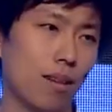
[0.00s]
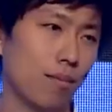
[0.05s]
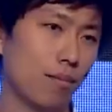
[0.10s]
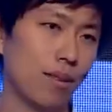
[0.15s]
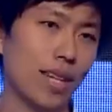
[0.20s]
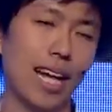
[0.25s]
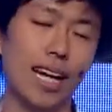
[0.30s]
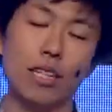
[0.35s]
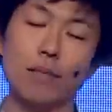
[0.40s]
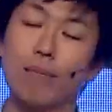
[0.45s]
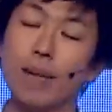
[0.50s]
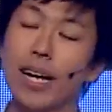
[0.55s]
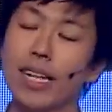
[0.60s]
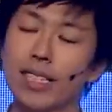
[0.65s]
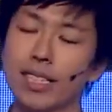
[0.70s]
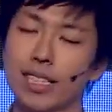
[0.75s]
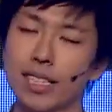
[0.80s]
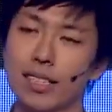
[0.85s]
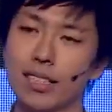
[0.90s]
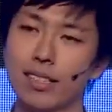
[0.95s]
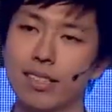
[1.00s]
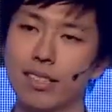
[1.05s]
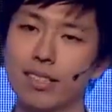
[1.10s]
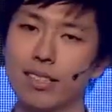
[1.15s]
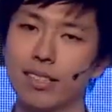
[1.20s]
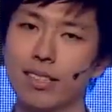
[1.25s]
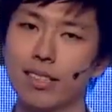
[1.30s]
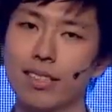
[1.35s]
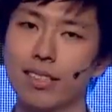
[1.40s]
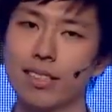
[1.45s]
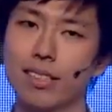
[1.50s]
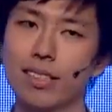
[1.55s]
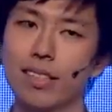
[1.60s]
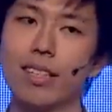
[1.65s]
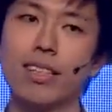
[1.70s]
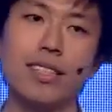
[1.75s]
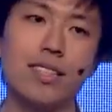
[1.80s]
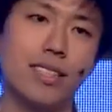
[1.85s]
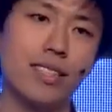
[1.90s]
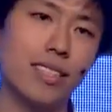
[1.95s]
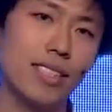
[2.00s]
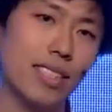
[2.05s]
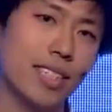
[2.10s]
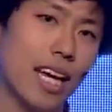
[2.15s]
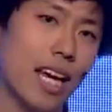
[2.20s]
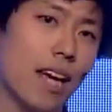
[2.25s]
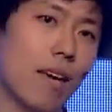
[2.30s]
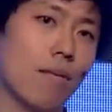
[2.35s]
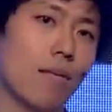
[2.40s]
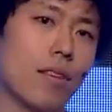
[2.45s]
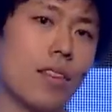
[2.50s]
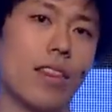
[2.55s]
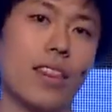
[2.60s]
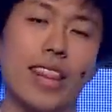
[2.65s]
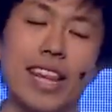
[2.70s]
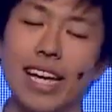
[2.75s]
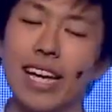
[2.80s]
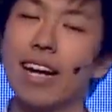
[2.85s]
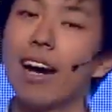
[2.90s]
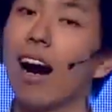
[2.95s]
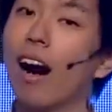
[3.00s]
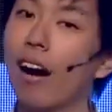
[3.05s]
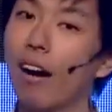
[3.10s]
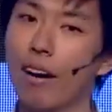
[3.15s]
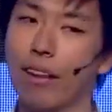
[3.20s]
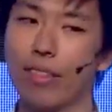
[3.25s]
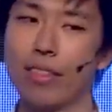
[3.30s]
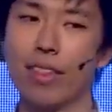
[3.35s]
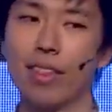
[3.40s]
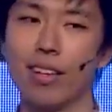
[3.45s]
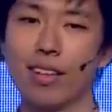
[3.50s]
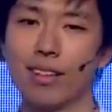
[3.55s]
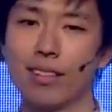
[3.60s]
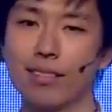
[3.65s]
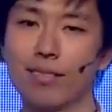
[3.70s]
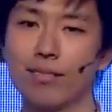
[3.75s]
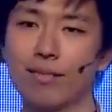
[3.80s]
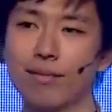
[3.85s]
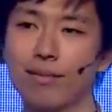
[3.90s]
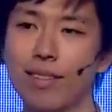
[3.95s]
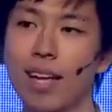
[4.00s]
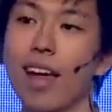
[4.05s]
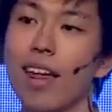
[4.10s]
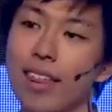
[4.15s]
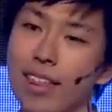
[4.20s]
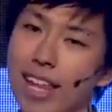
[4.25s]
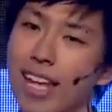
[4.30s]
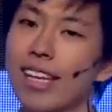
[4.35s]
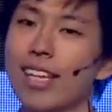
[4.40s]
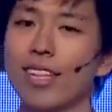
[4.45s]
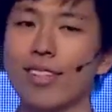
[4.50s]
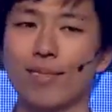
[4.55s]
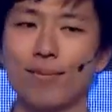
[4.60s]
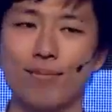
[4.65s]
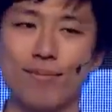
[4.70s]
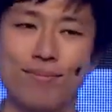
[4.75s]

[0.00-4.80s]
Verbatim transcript: Black magic, save the earth. Thank you.